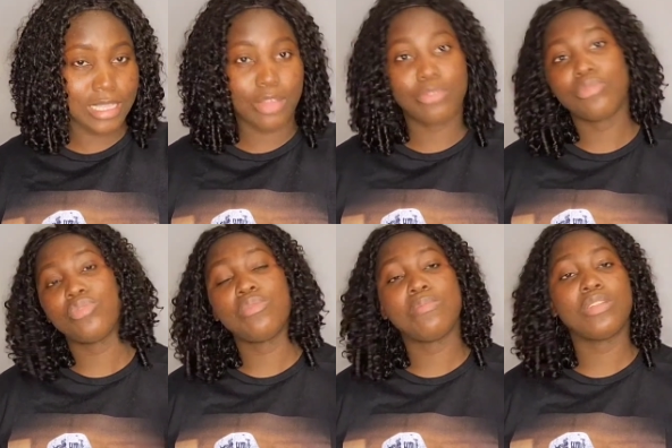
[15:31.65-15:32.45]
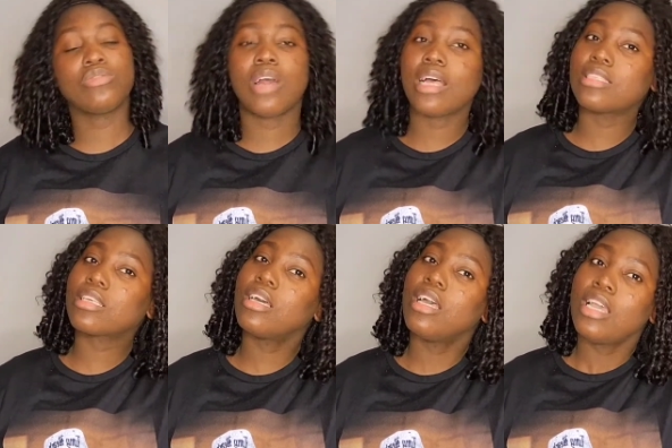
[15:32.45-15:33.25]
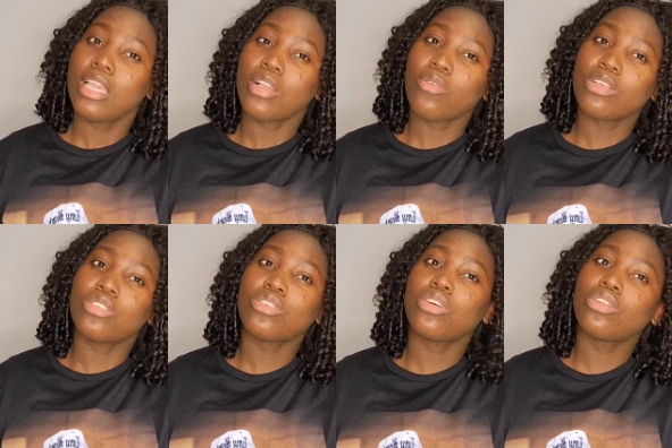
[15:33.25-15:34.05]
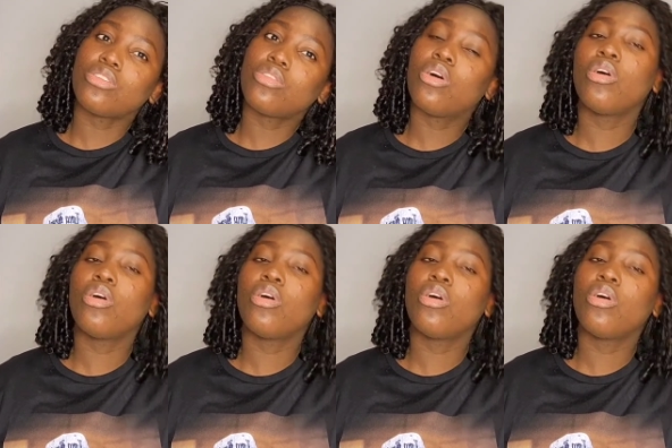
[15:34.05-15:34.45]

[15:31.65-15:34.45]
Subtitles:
Now you'll be made to ask the question,